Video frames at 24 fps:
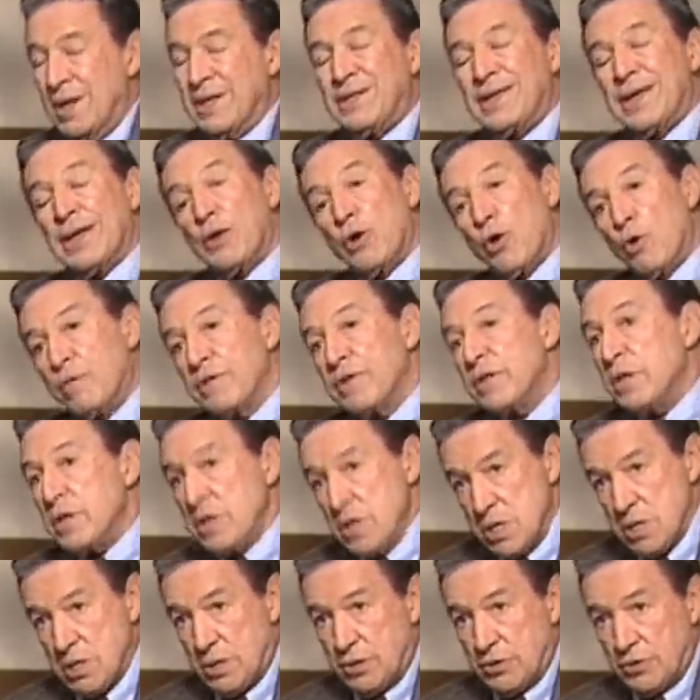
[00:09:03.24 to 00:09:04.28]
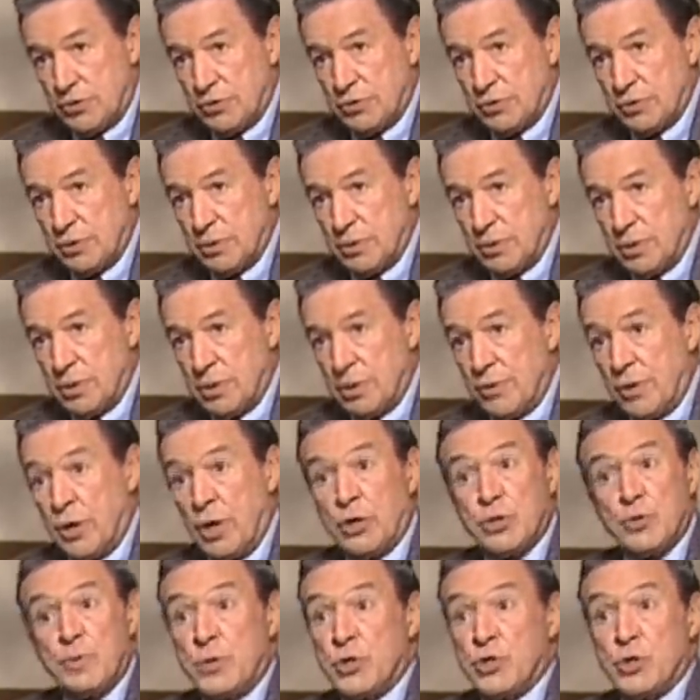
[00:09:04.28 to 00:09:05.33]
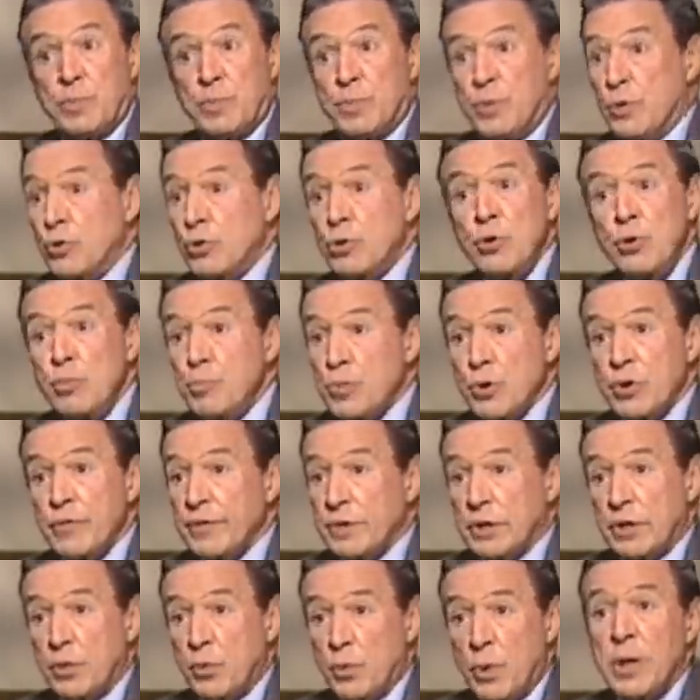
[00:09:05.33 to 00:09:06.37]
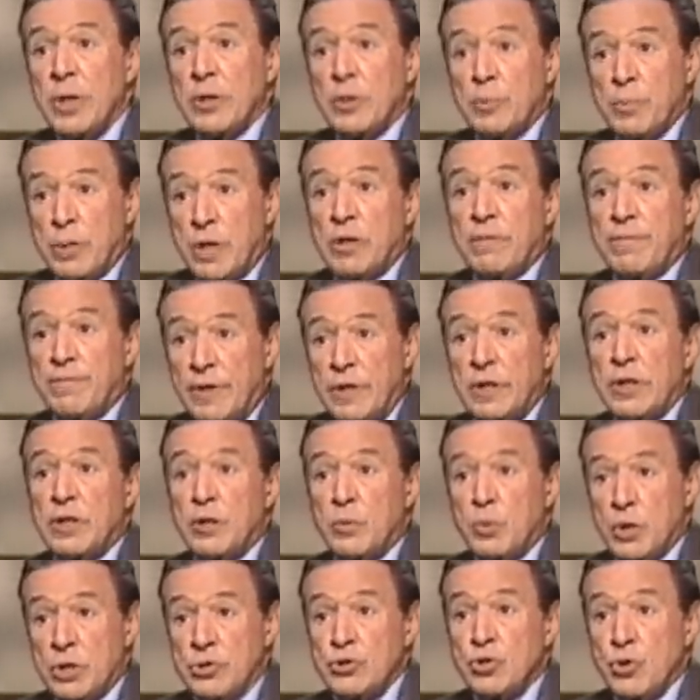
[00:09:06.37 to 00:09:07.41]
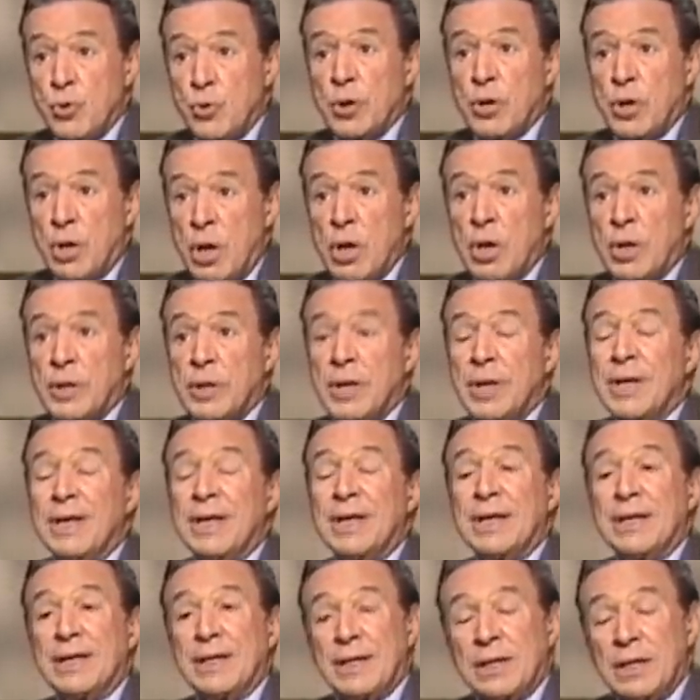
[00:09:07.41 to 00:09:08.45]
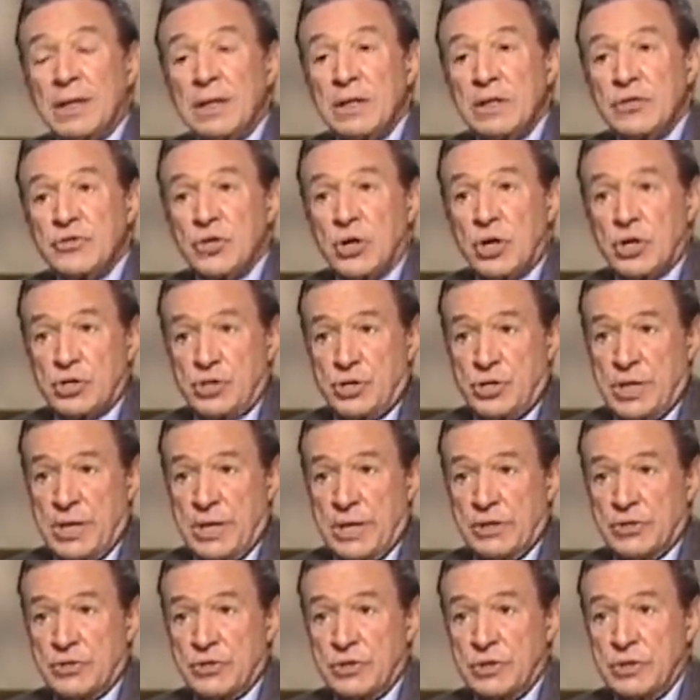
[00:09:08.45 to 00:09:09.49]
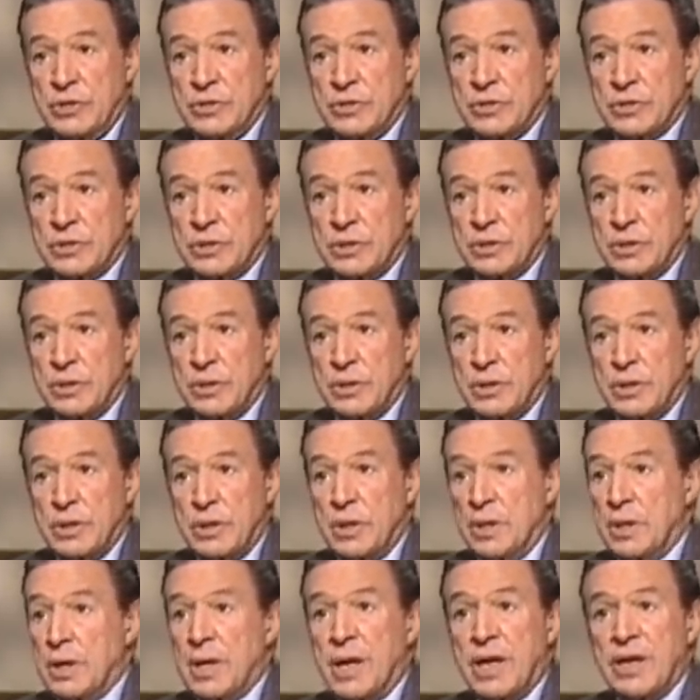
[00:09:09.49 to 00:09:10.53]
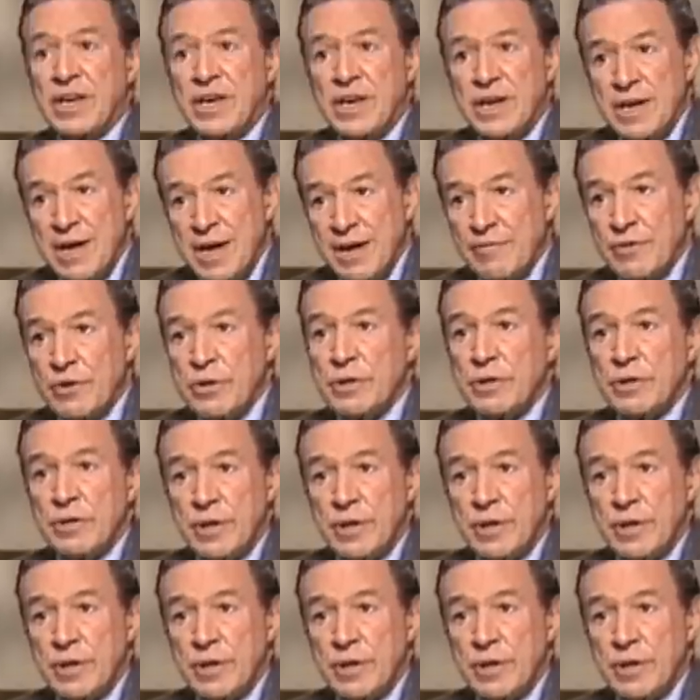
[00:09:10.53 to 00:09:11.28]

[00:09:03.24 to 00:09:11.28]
yet, over the years, the Archbishop knew perfectly well that pedophilia was going on in this archdiocese and never